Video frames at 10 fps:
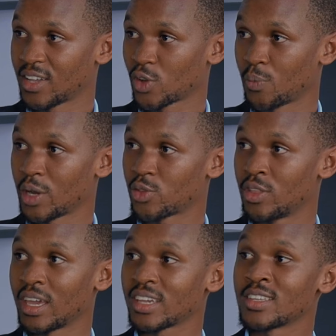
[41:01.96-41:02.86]
as compared to
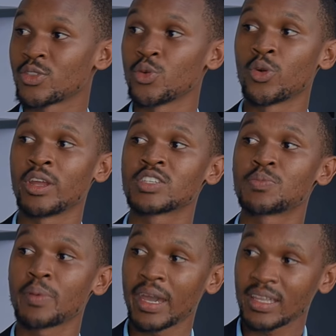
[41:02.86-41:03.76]
the age that you would
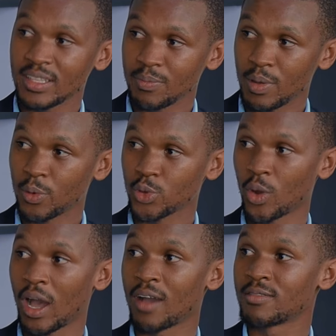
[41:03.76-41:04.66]
expect people to
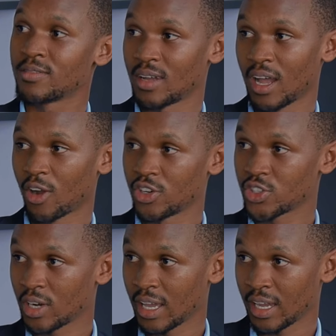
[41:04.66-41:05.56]
have a
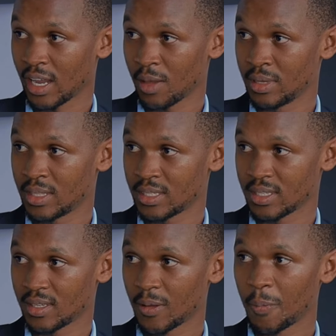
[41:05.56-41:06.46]
condition like diabetes.
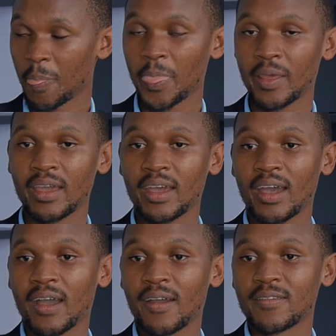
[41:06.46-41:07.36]
Yes.
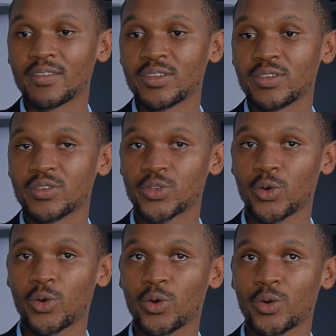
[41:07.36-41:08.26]

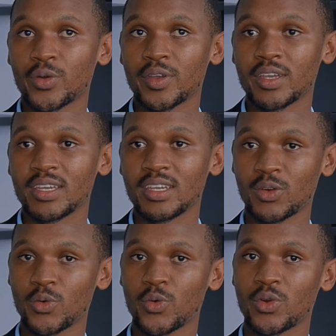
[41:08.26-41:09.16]
So
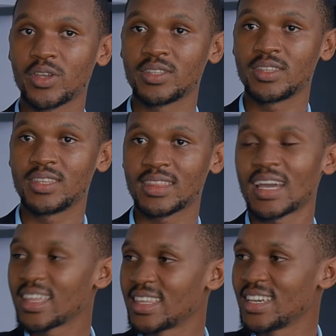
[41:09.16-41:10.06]
it, the
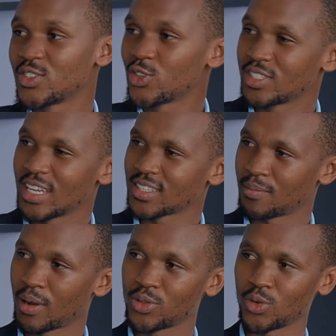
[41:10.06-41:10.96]
target here is not just
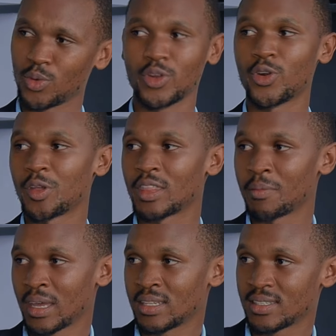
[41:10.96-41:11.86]
about withdrawing the
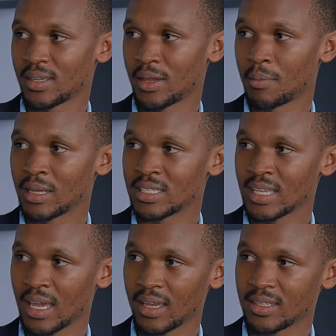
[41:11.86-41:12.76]
meds, but
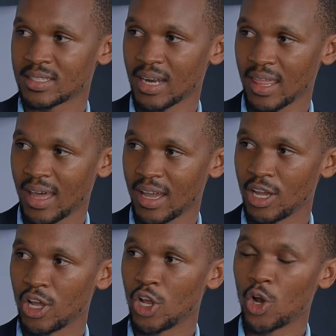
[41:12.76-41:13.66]
it's, uh, it's rather
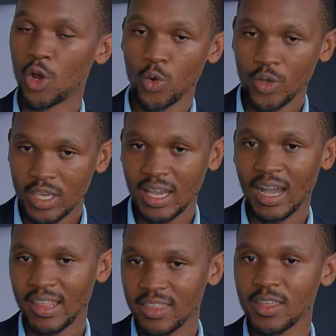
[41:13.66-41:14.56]

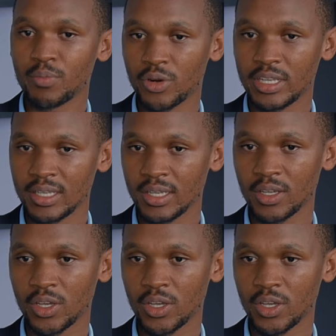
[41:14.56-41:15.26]
looking at the body